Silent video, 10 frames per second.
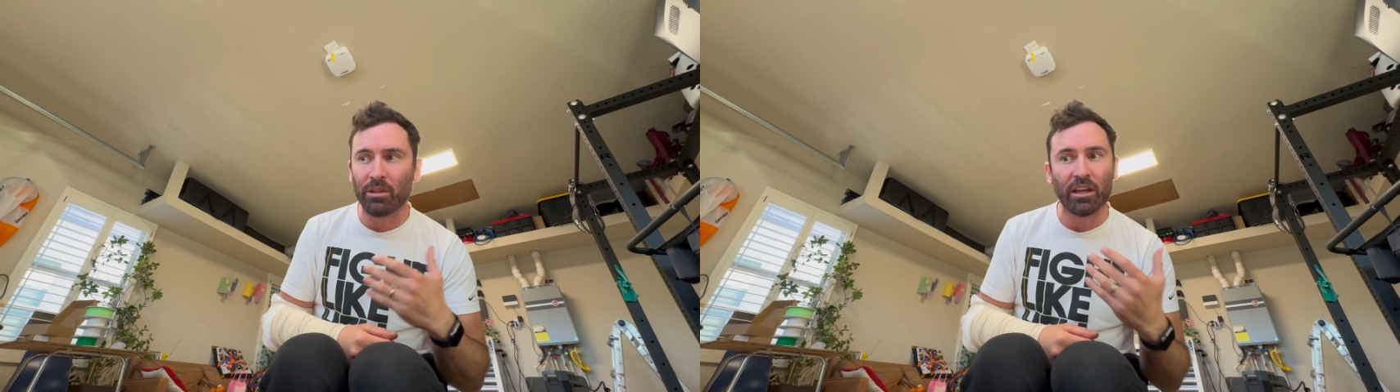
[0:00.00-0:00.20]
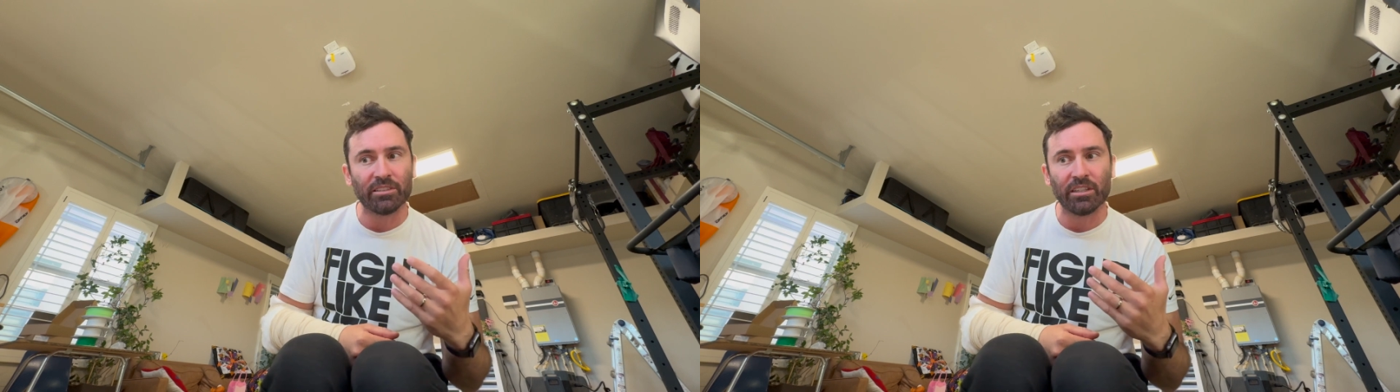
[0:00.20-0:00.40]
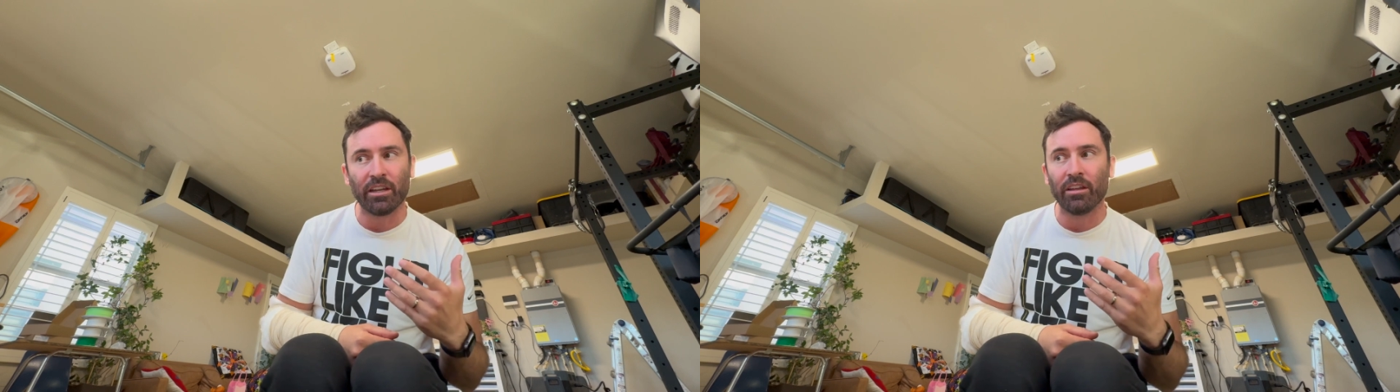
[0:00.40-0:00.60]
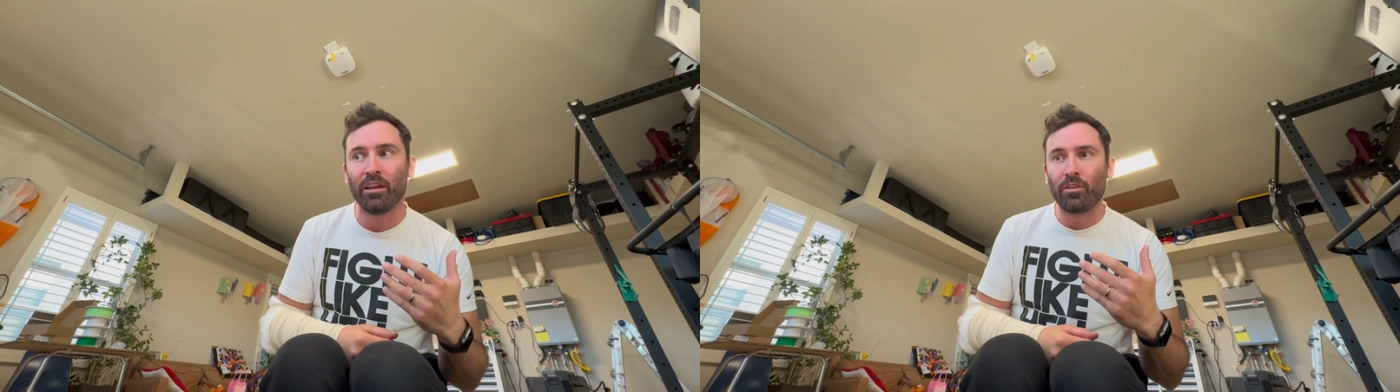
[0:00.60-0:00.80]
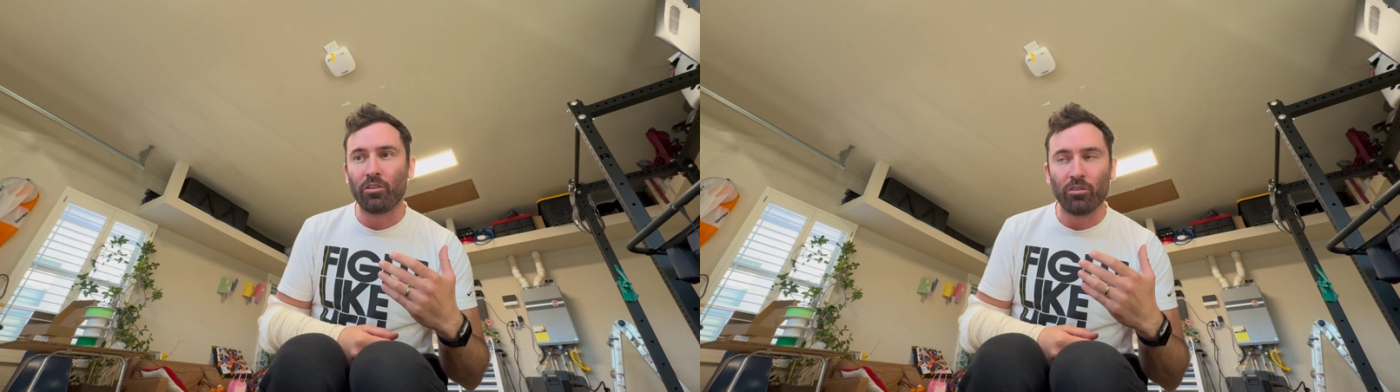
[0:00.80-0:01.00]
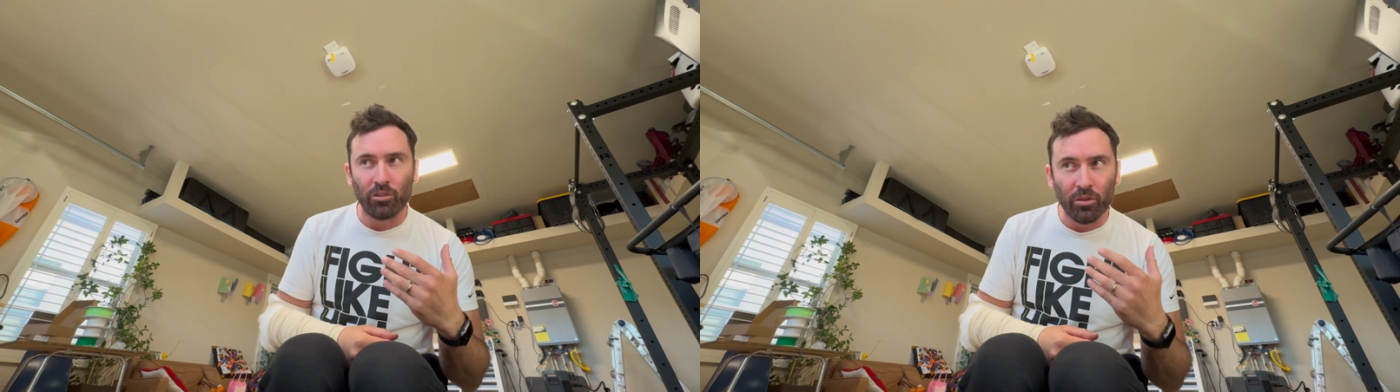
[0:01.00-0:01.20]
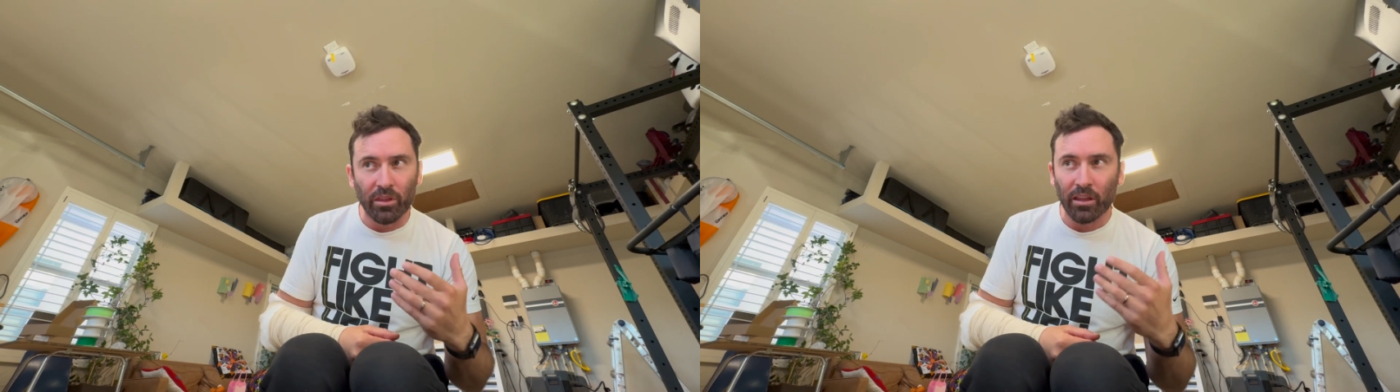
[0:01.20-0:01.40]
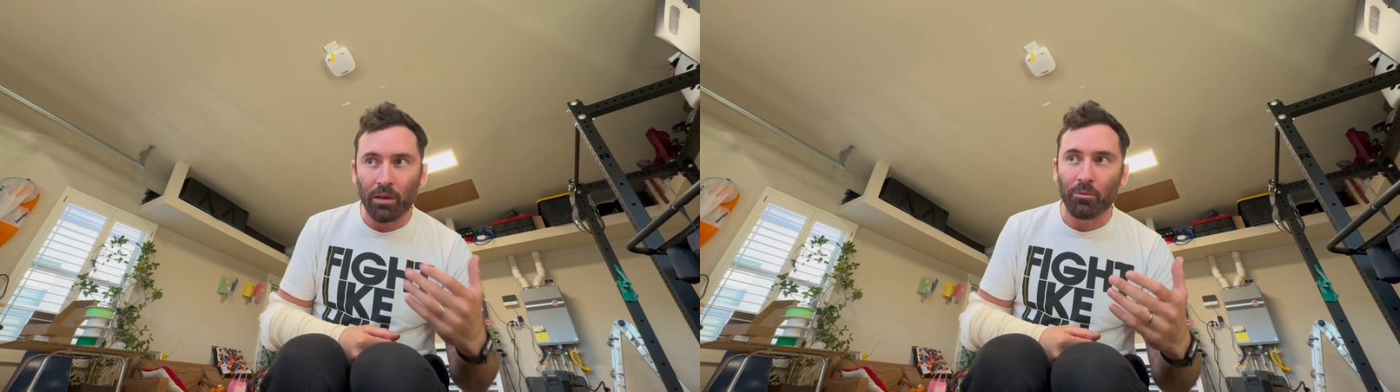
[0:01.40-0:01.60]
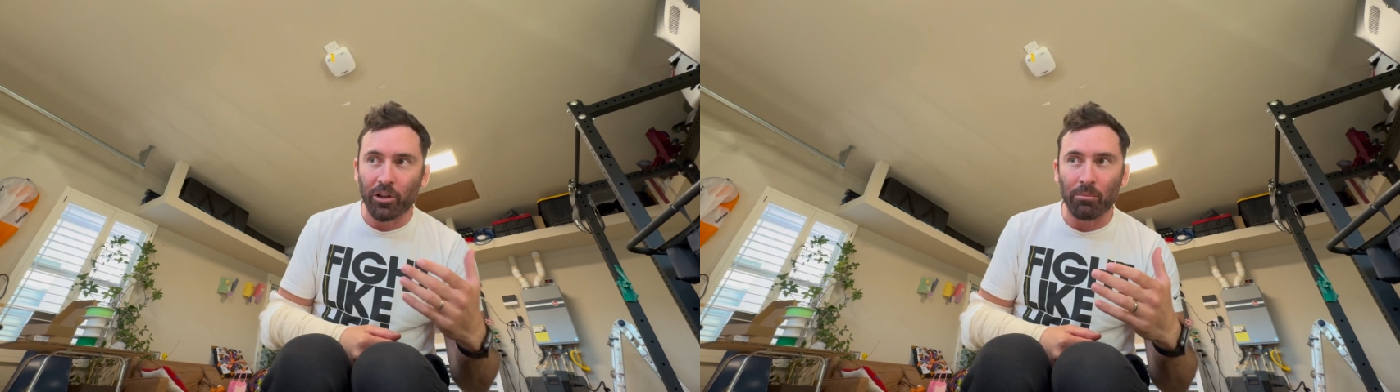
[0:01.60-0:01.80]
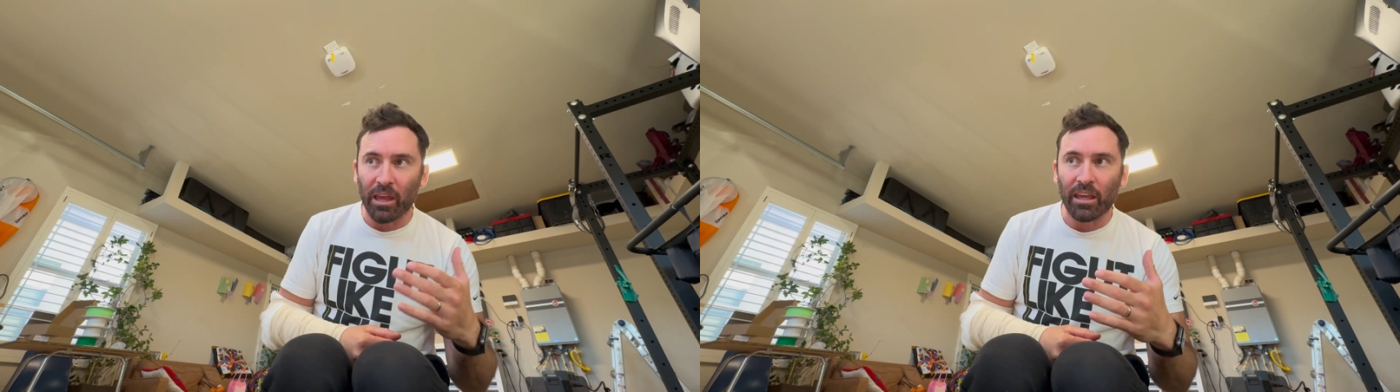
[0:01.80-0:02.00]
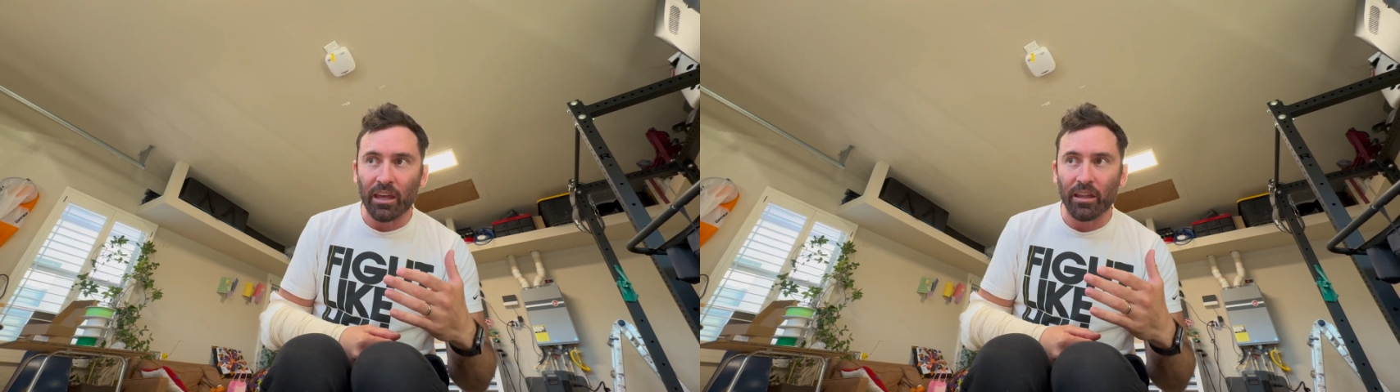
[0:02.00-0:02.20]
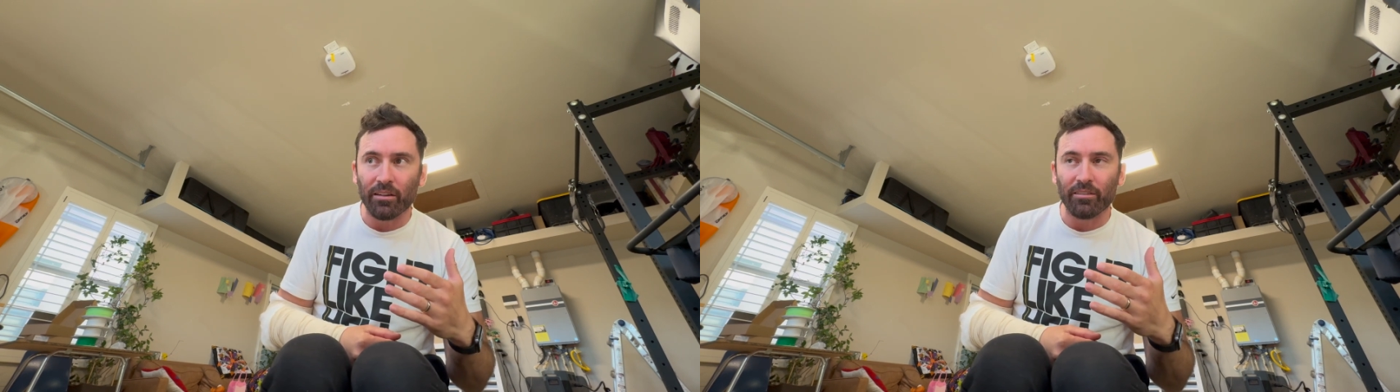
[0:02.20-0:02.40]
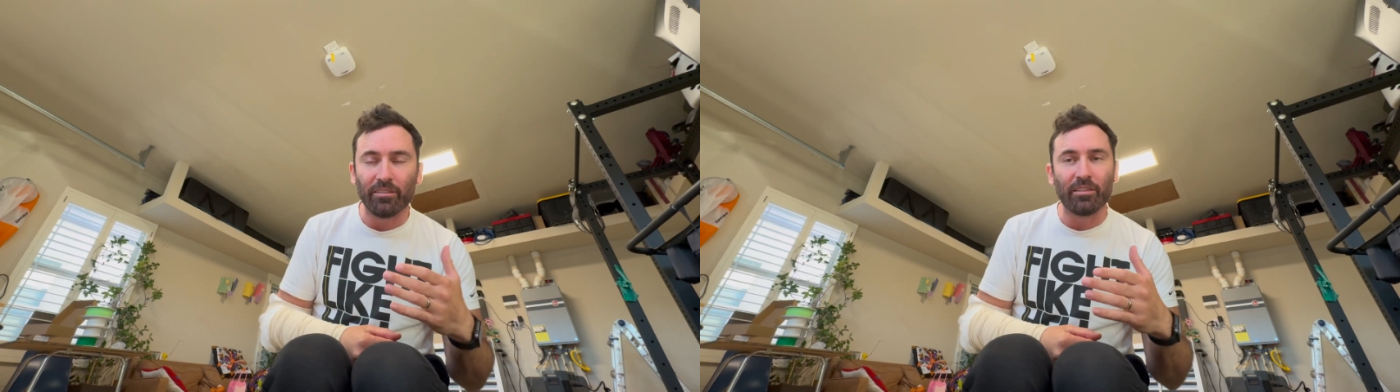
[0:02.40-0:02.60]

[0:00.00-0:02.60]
and I said, do you think I'm going to make it?